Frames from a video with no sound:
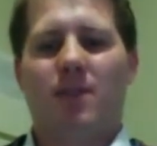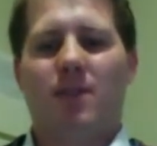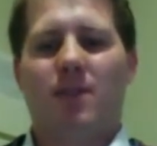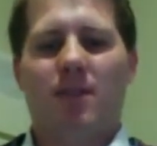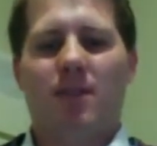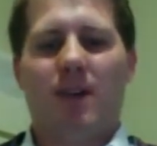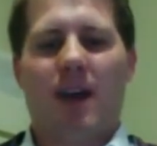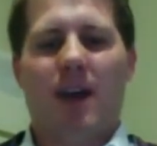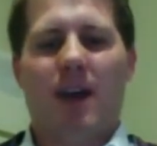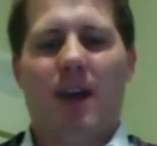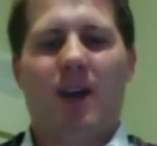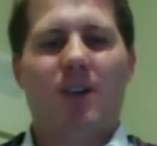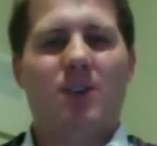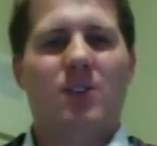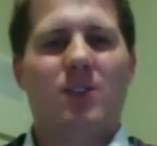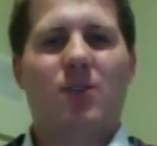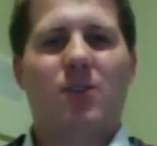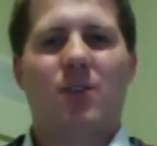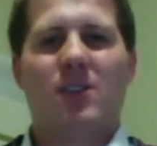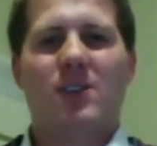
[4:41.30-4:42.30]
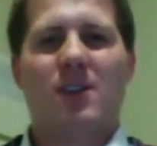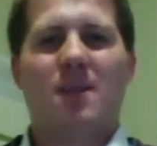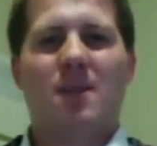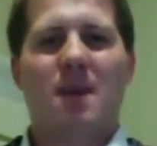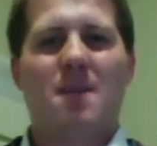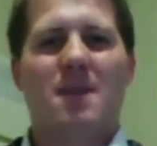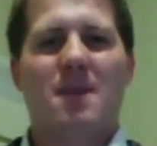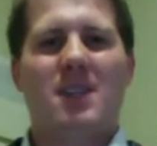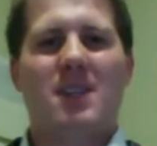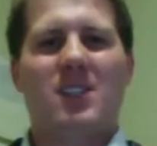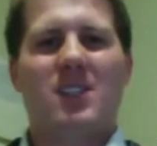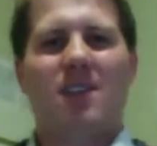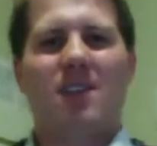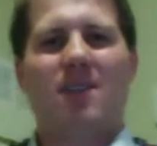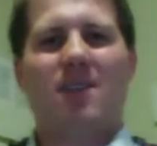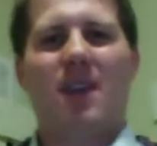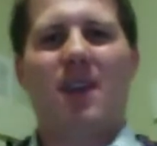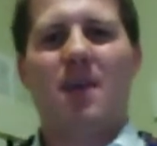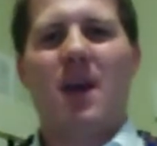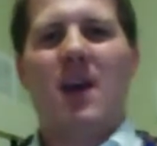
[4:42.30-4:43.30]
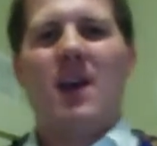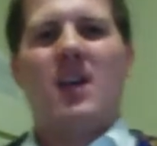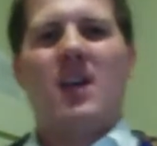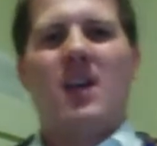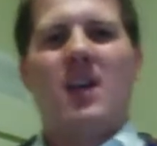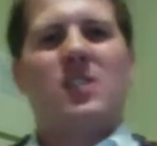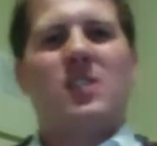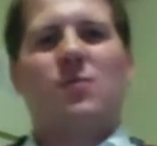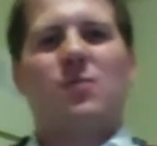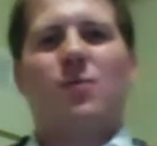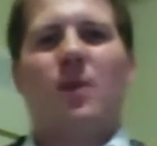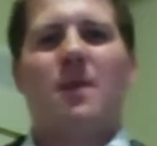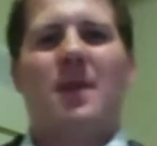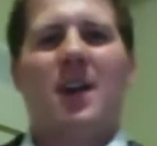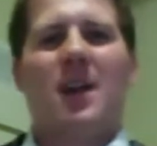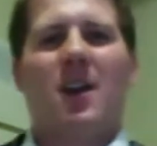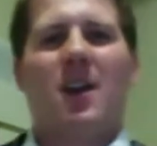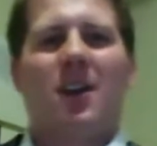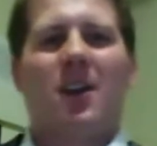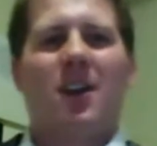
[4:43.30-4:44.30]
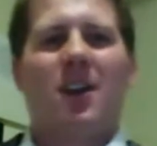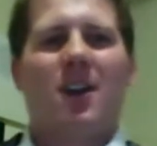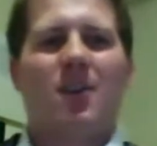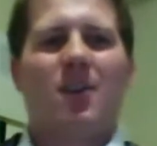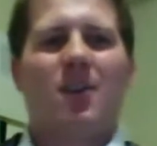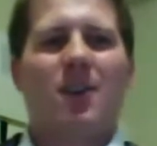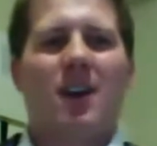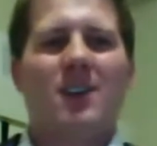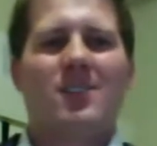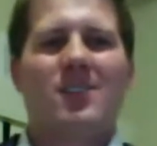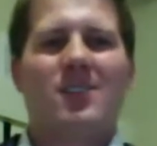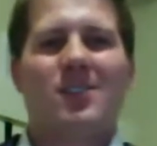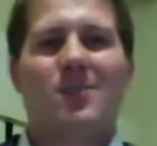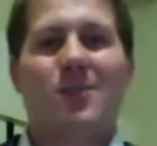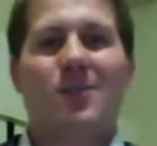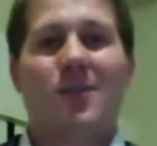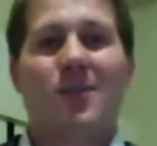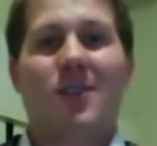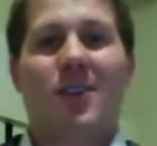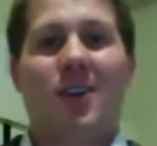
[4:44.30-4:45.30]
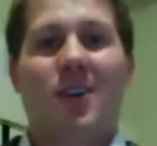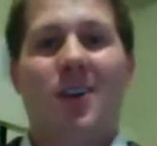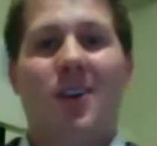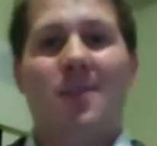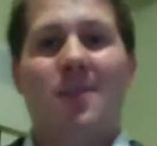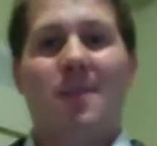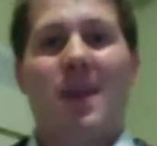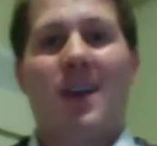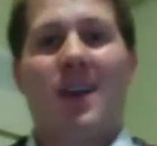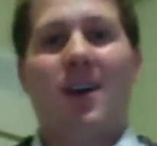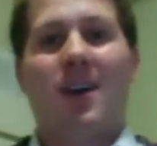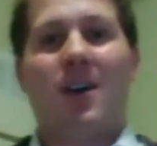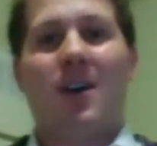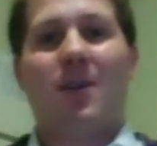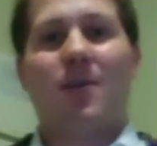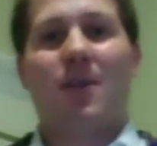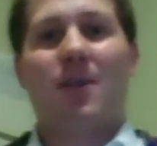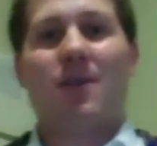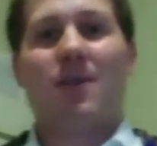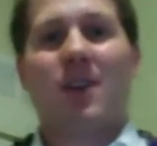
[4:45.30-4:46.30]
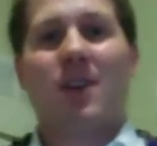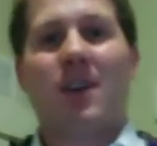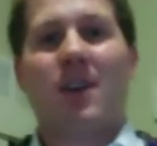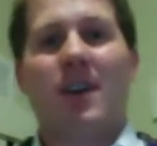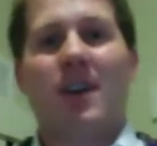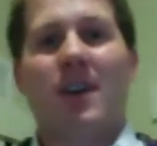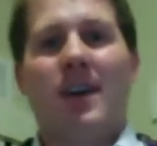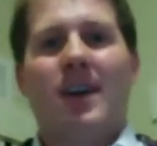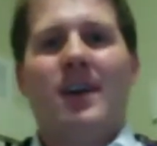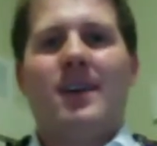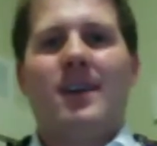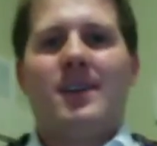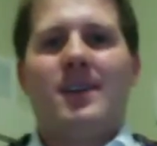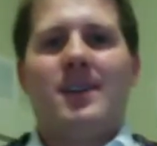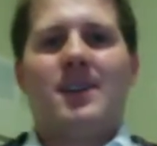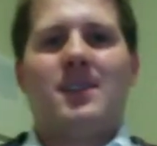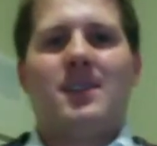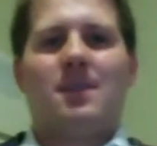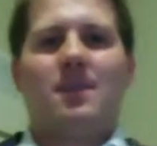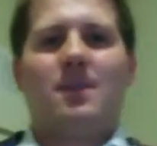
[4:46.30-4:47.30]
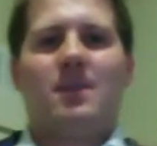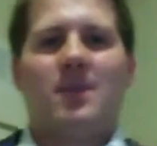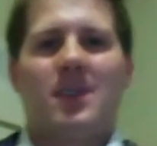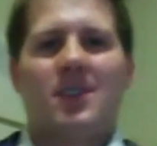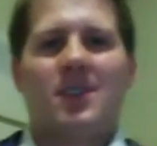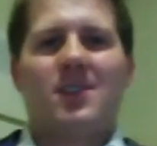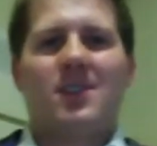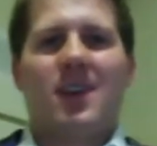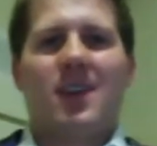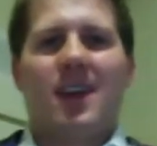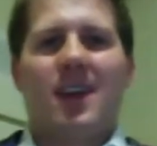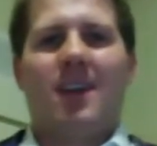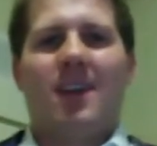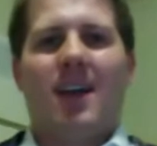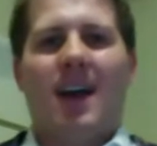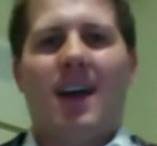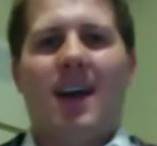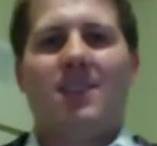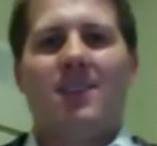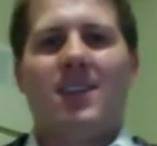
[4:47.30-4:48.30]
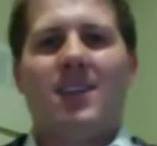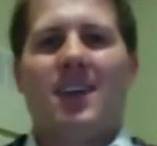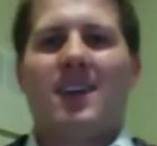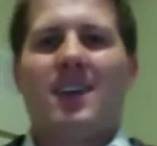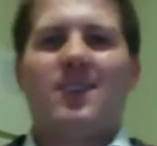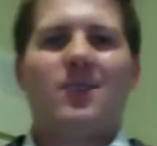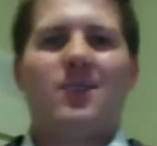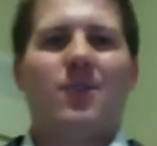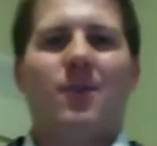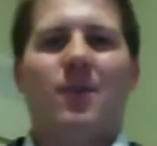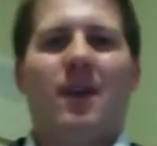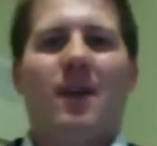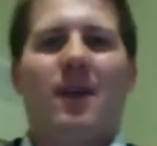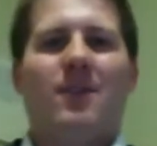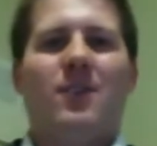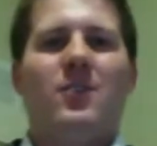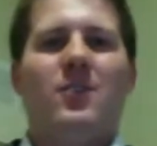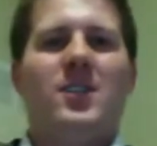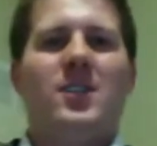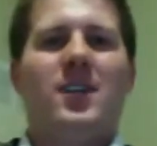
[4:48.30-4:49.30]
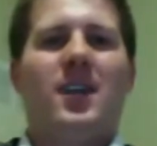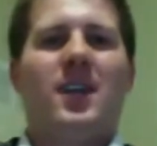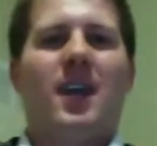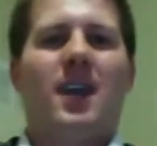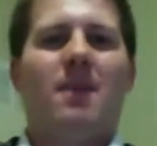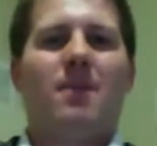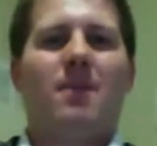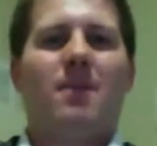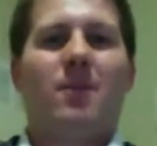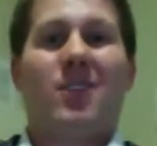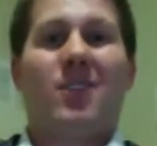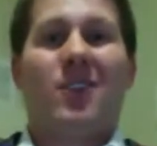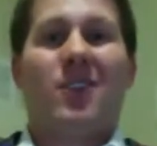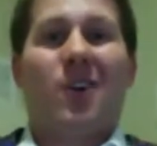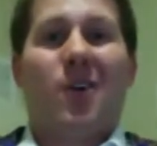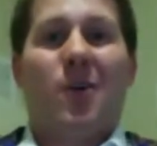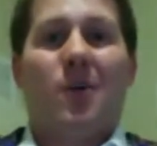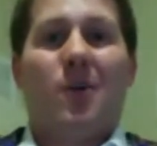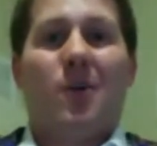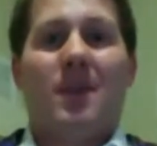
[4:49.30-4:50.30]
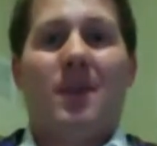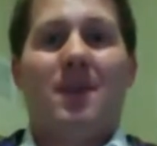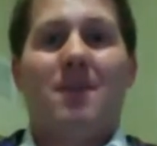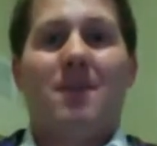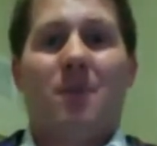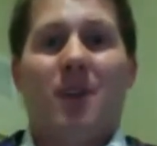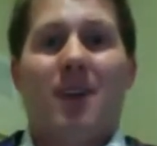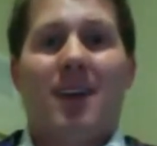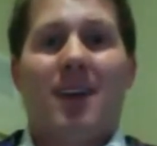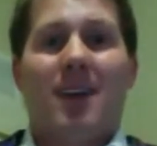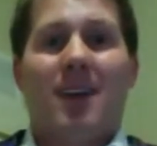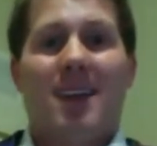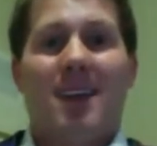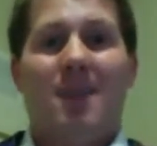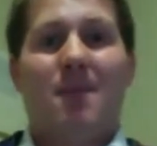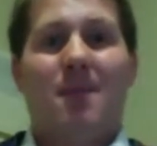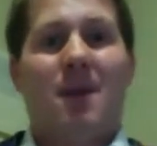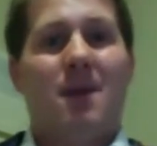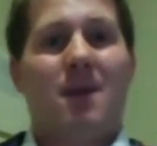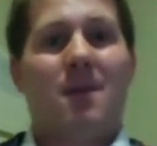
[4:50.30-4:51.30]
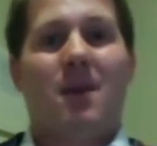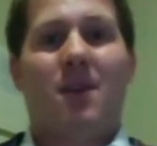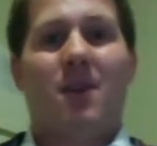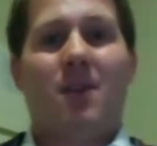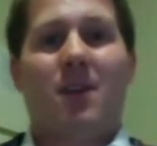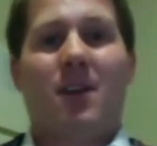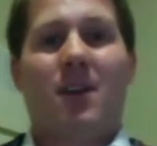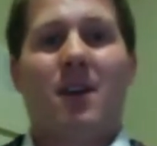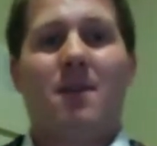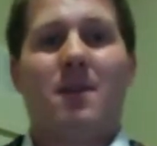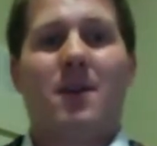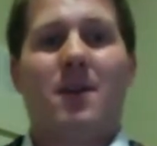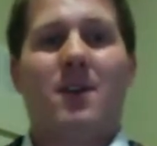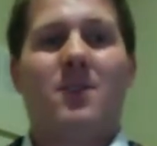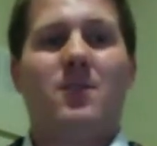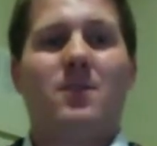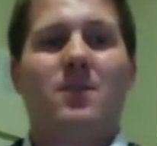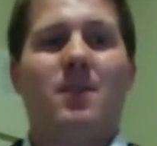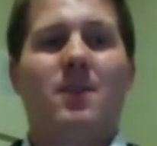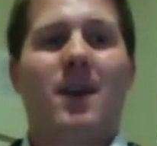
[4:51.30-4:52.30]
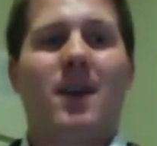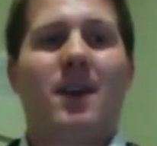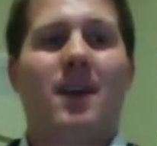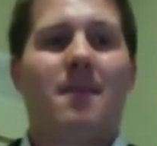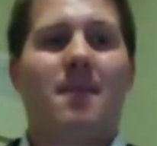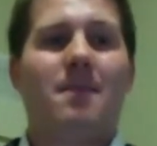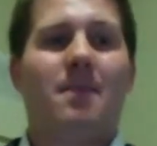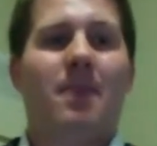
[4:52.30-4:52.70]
I heard stories on my mission of them swimming across this river called the Mekong River just to stay alive, to get to a refugee camp with the hope that one day they might be able to come here to America.